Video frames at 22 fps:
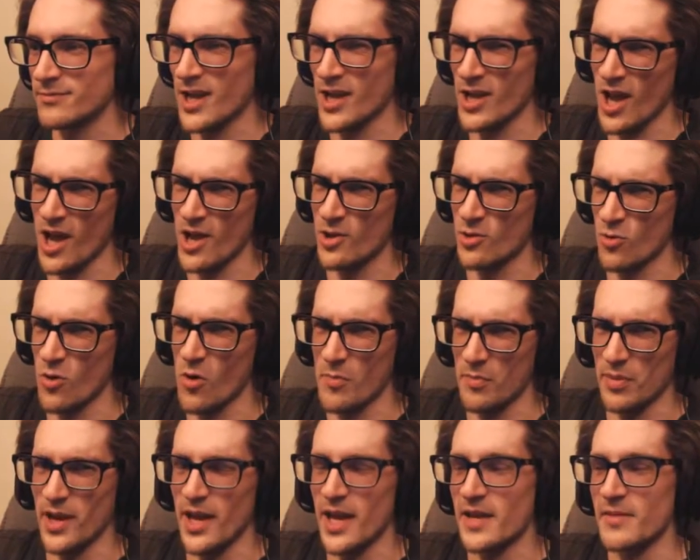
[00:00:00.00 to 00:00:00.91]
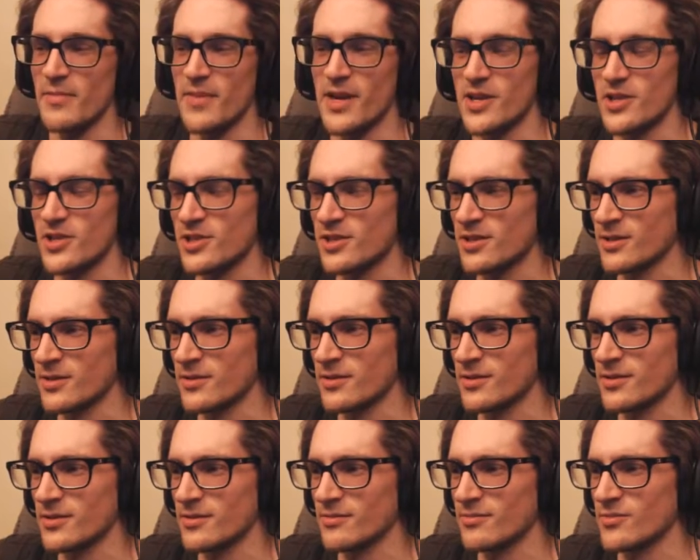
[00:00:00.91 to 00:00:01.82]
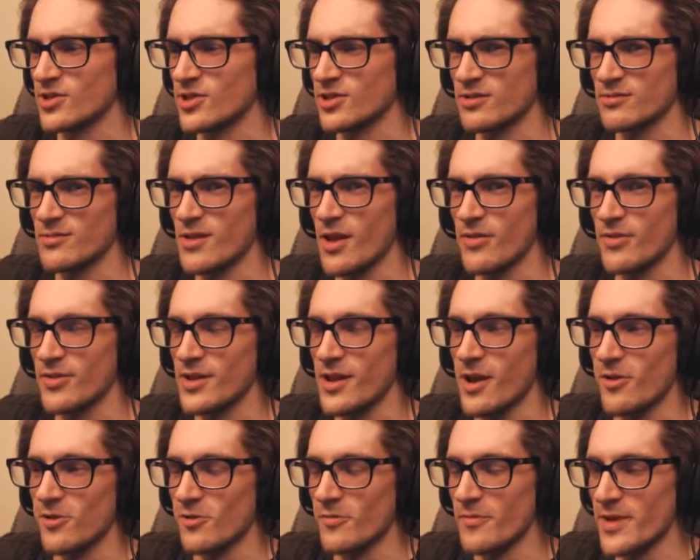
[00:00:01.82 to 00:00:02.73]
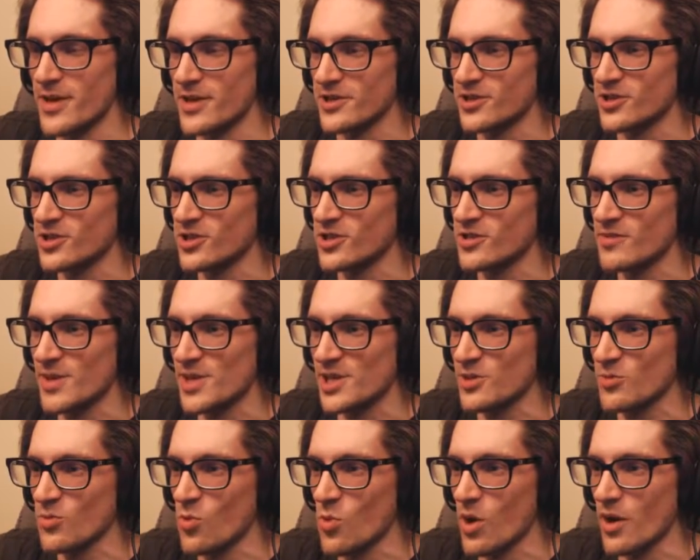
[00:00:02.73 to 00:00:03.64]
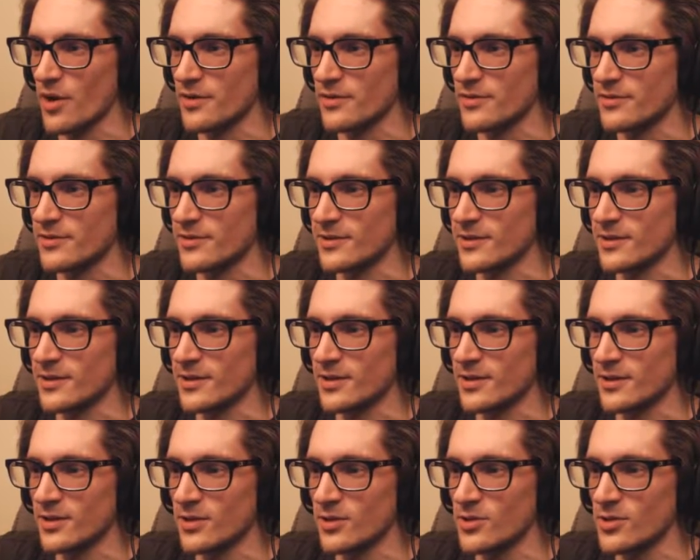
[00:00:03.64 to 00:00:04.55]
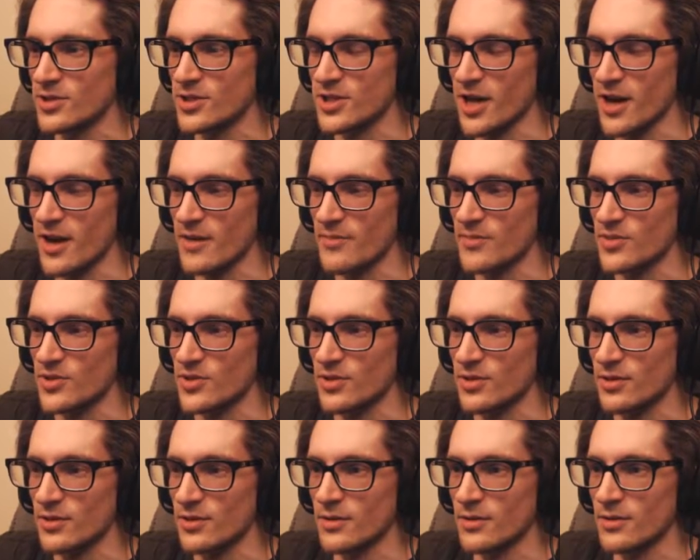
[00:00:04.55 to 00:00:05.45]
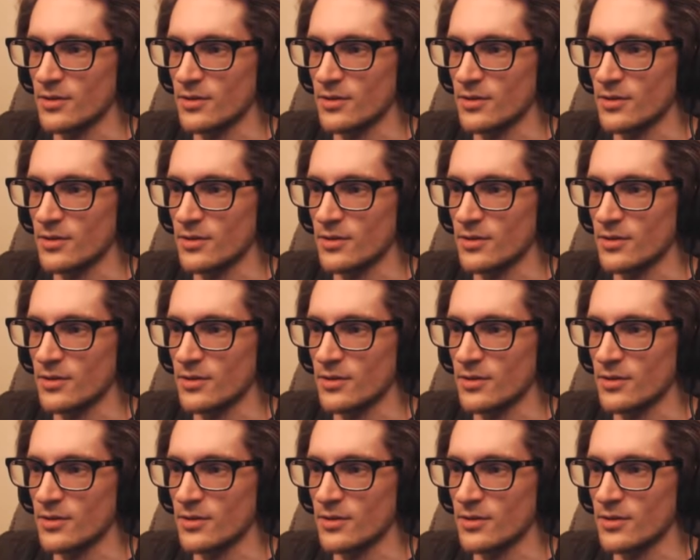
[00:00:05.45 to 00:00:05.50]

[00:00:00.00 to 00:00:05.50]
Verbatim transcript: I grew up playing Myst. Just not the other Myst, just Myst 1. Good times.